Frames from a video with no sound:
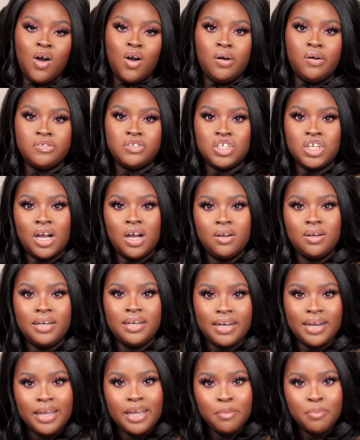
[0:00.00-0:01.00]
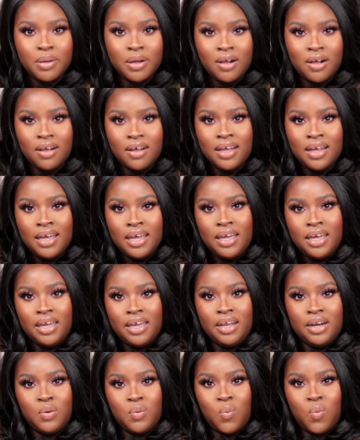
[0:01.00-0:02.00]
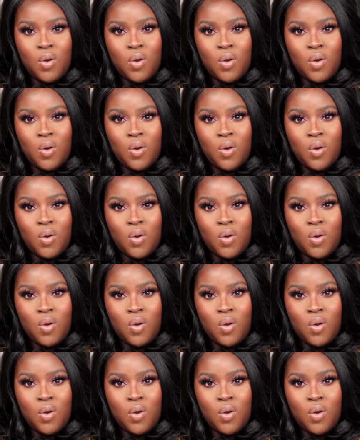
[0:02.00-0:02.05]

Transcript: of child labor and